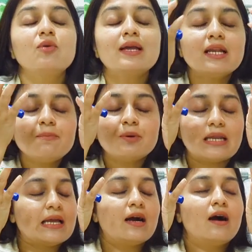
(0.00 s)
quickly
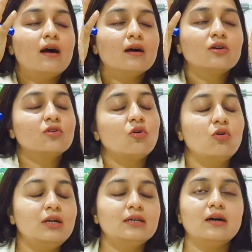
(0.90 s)
putting a
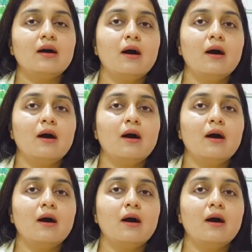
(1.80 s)
cold